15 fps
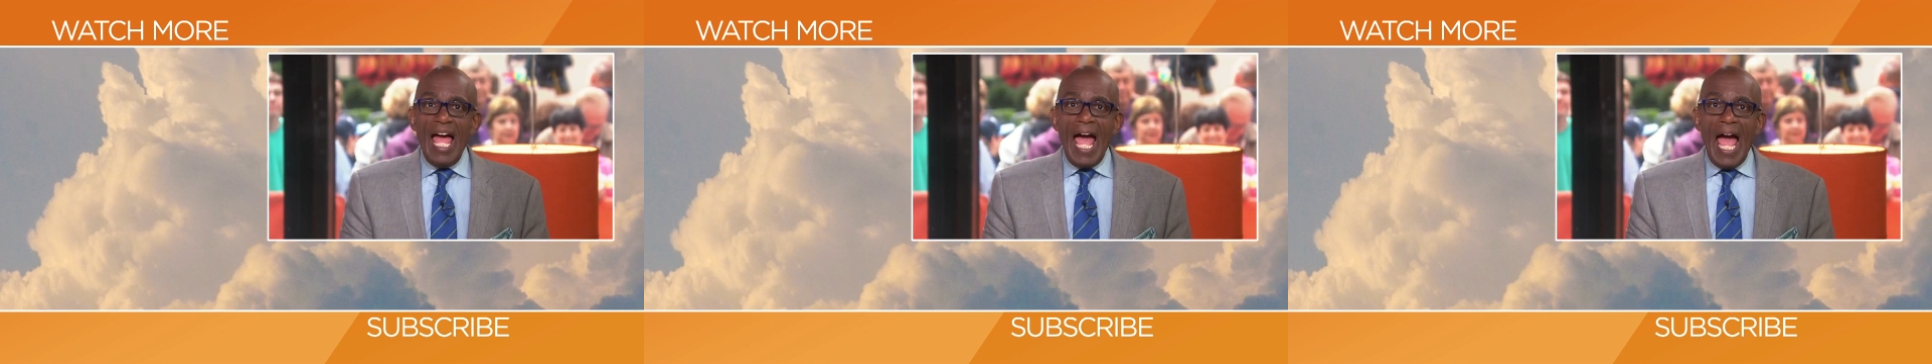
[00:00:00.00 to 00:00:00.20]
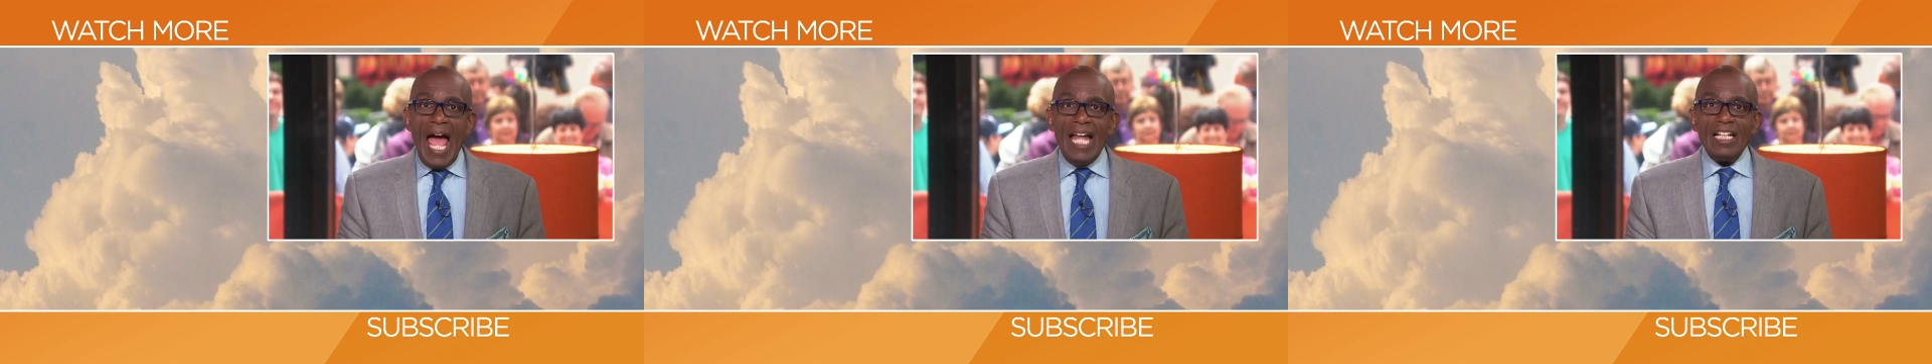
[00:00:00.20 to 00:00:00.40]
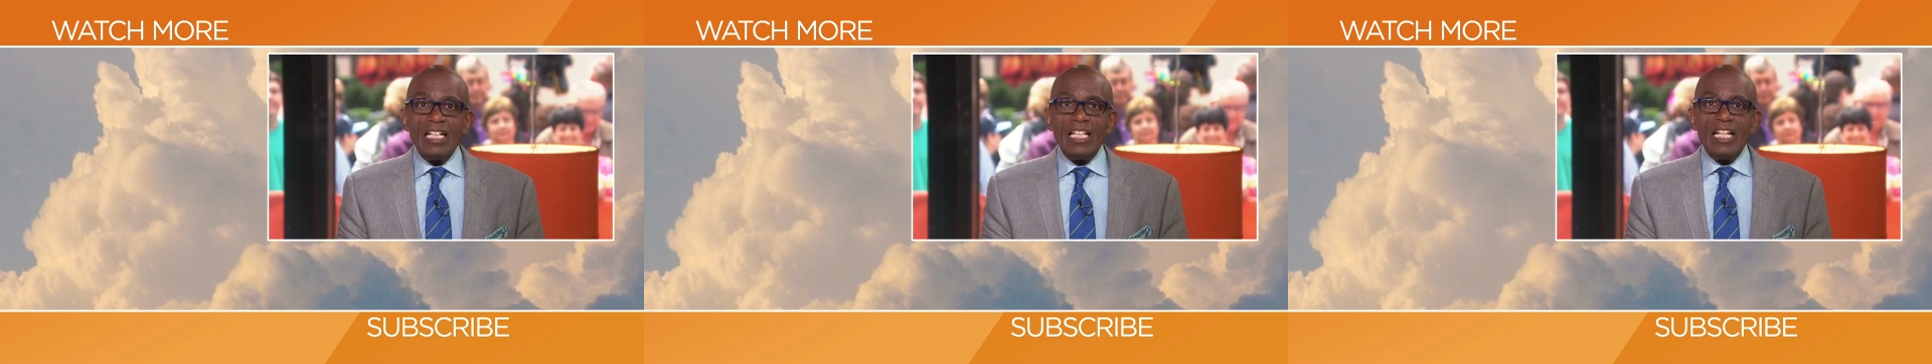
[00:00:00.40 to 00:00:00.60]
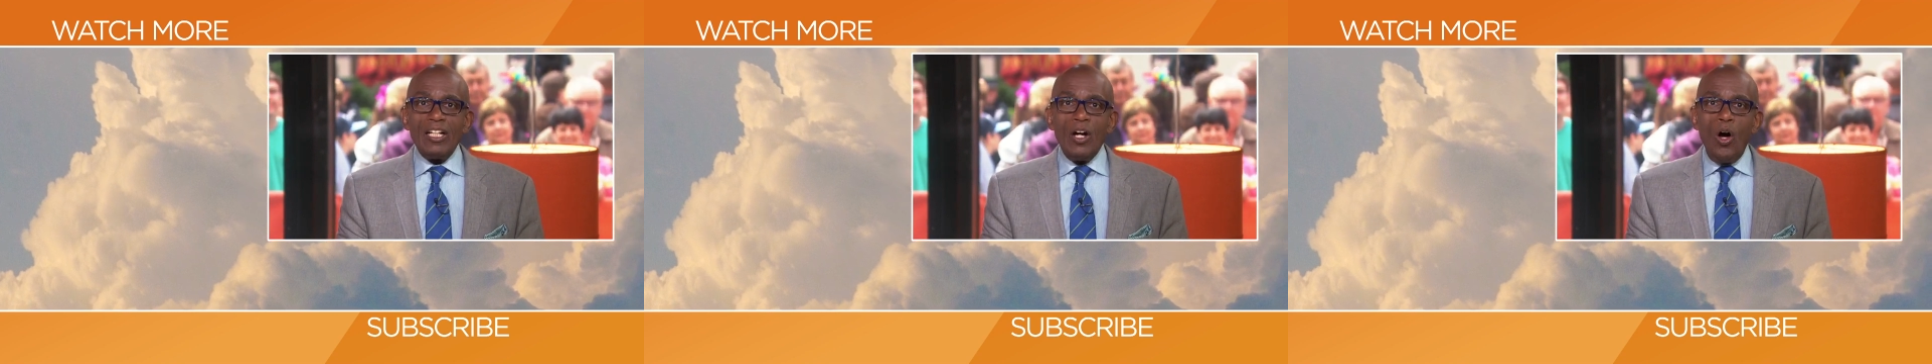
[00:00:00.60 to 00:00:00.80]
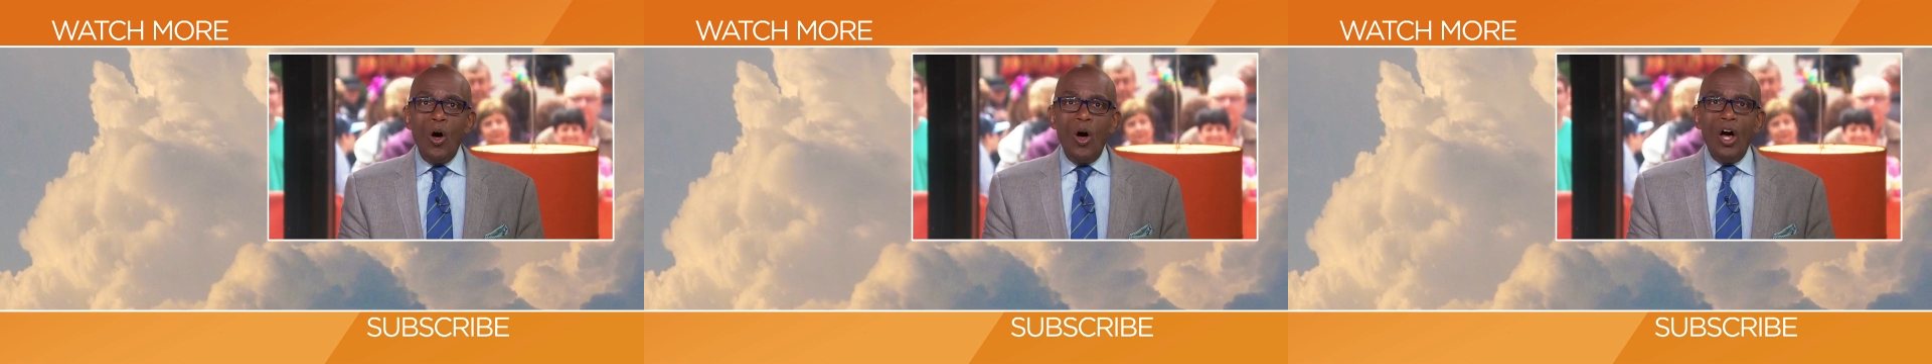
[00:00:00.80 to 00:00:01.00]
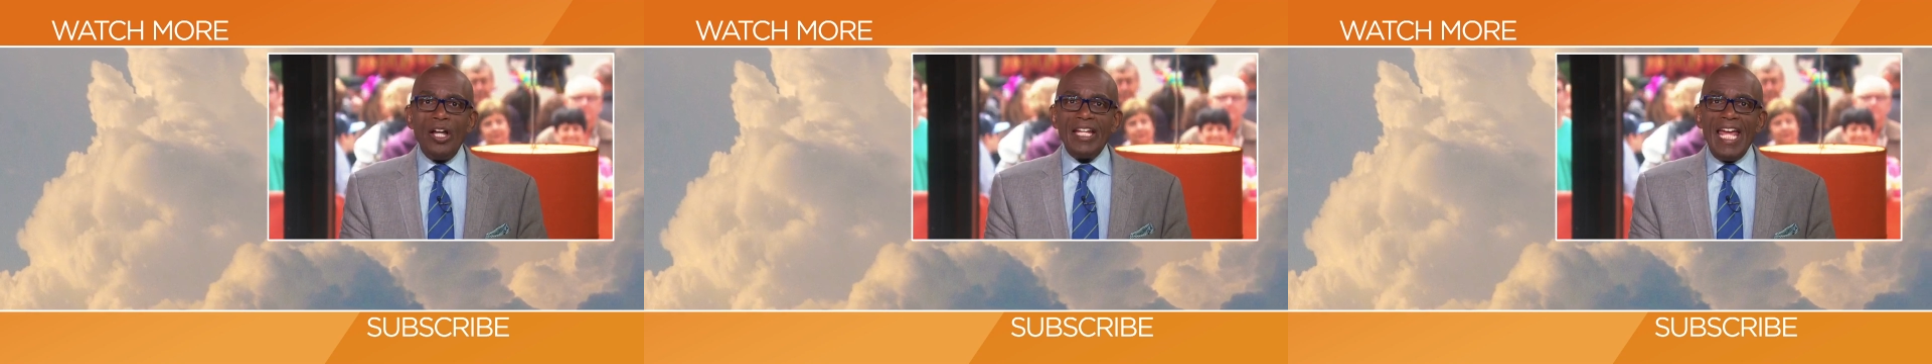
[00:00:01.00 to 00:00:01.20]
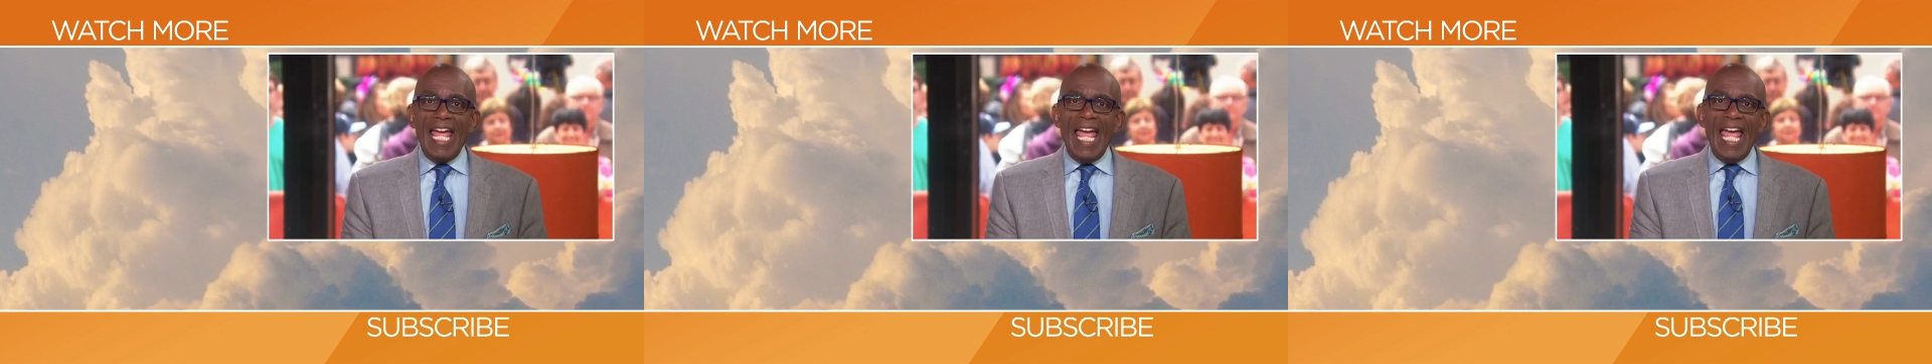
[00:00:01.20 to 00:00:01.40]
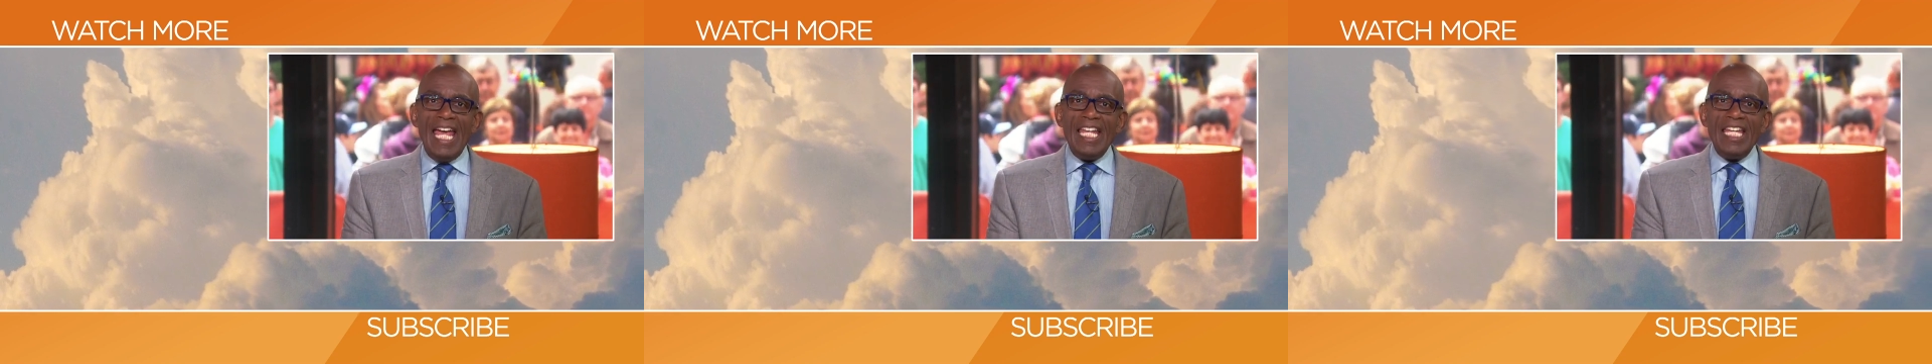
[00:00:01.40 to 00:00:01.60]
and click on
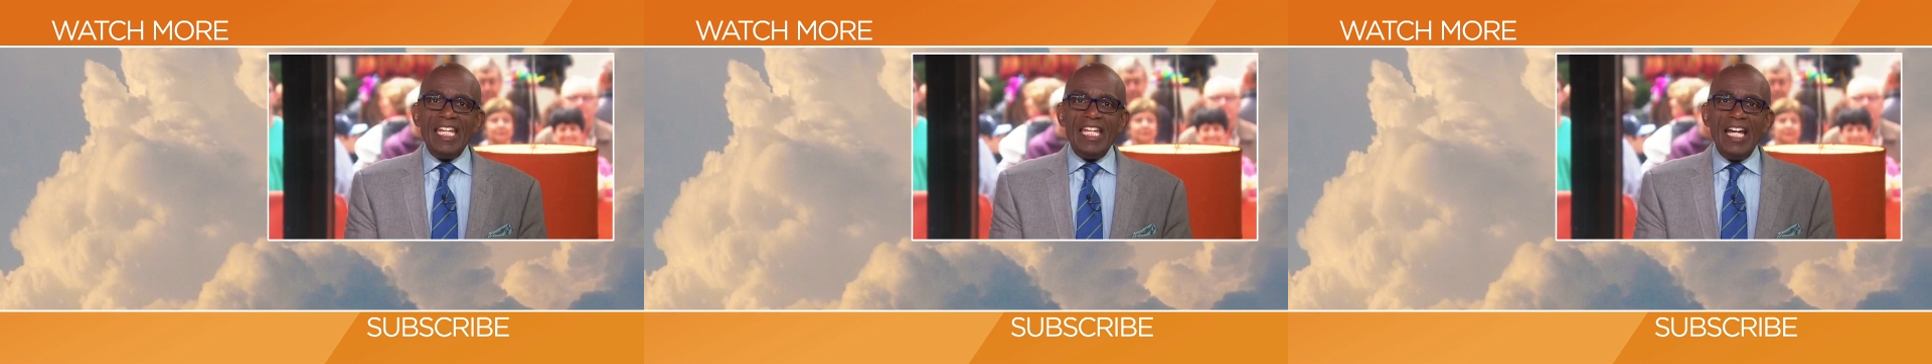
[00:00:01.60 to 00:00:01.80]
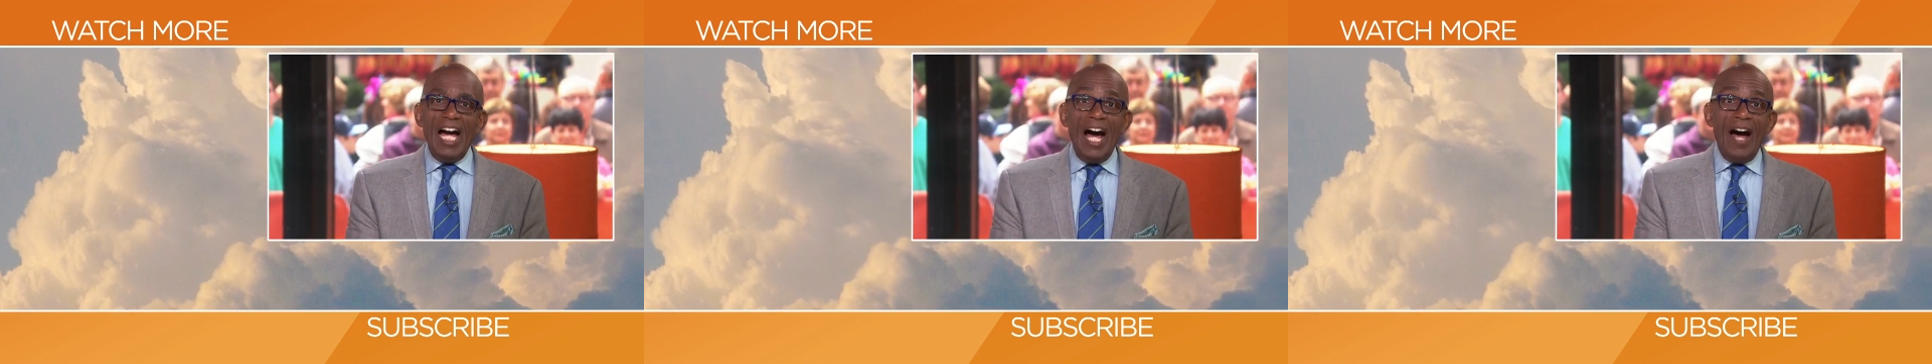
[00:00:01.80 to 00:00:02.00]
any